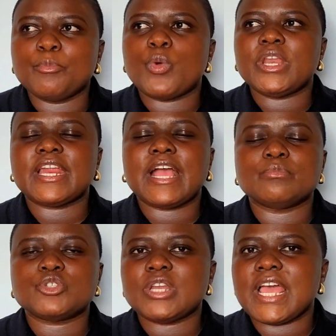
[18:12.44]
when it
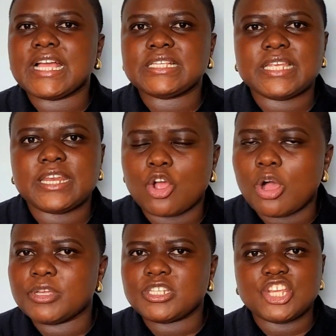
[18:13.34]
comes to, like I said,
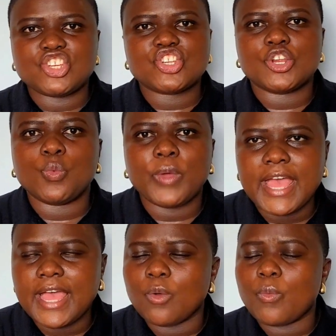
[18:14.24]
accommodation, where
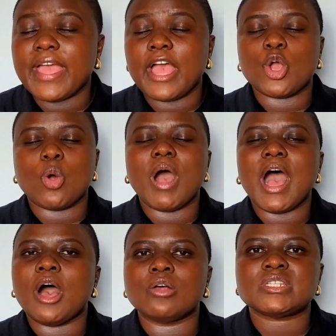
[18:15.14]
I go
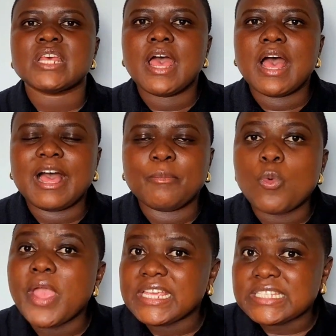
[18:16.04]
out,
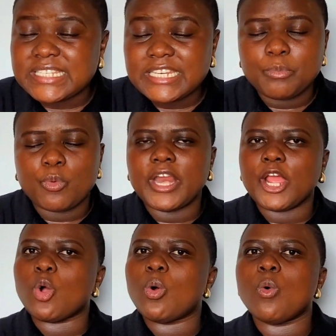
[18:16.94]
where I sleep when I
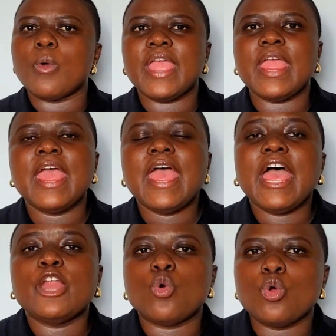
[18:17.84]
go away,
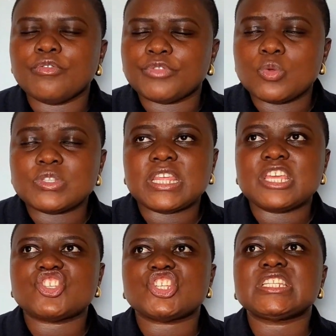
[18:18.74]
and all of those
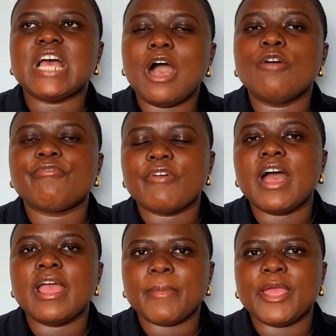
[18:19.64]
things. Just how far
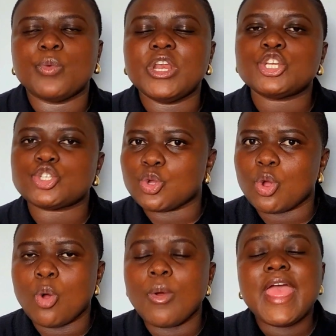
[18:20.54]
am I willing to
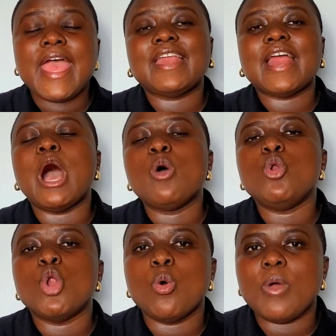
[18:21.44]
go and how
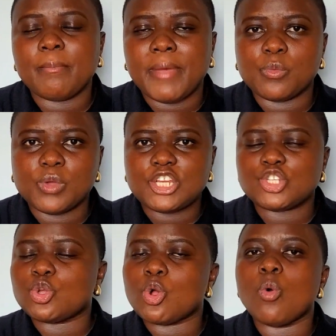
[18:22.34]
low am I willing
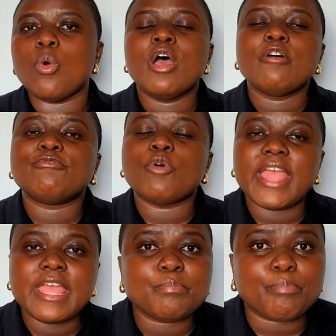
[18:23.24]
to go for
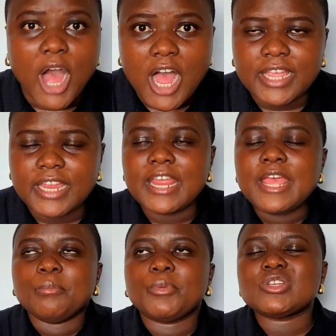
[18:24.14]
a bargain?
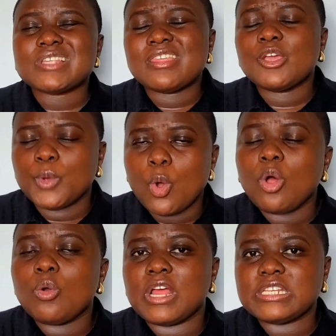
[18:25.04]
Because I think we
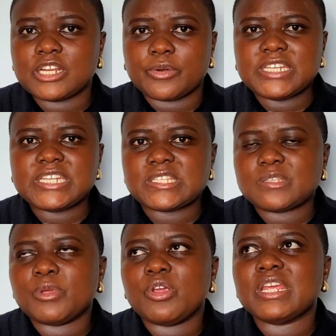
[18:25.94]
all want a great
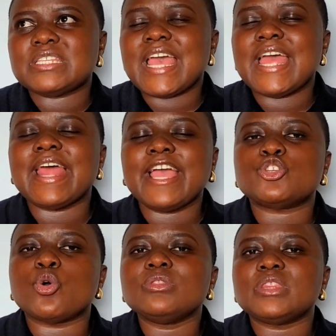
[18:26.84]
experience, and I
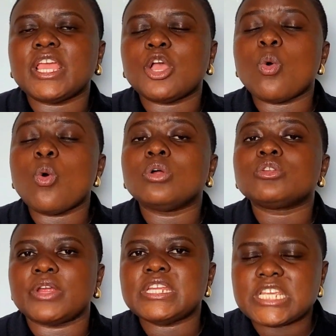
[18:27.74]
don't think all
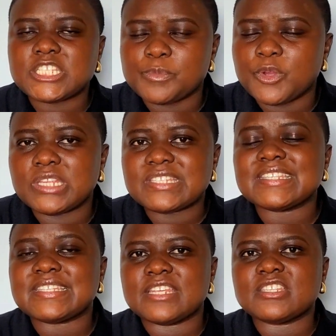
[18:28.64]
great
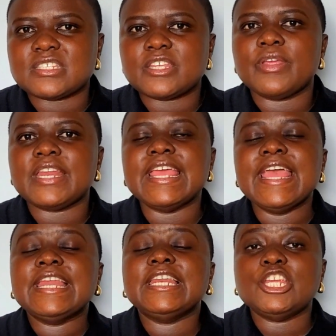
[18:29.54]
experiences necessarily
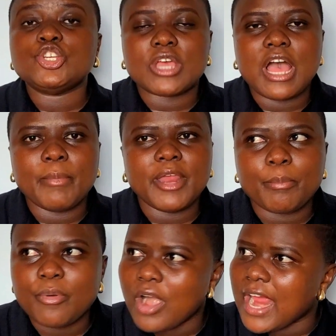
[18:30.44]
need to come at
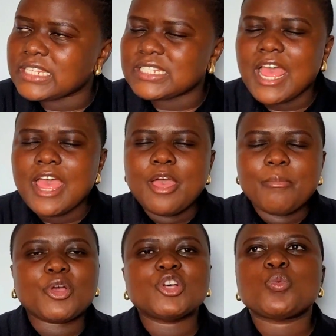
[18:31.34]
a price.
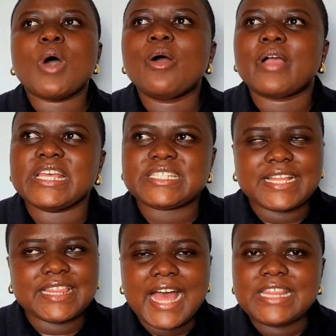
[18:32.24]
Because wow, guys,
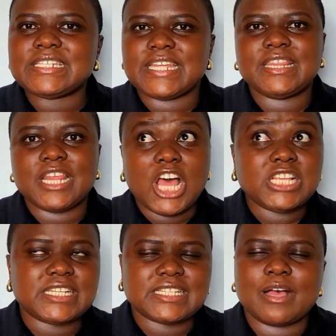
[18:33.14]
like the other day, the
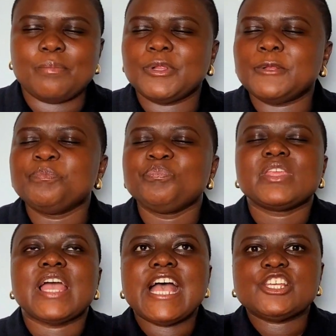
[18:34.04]
last example,
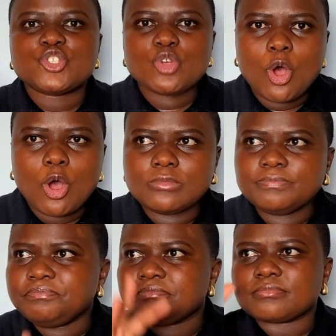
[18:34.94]
I saw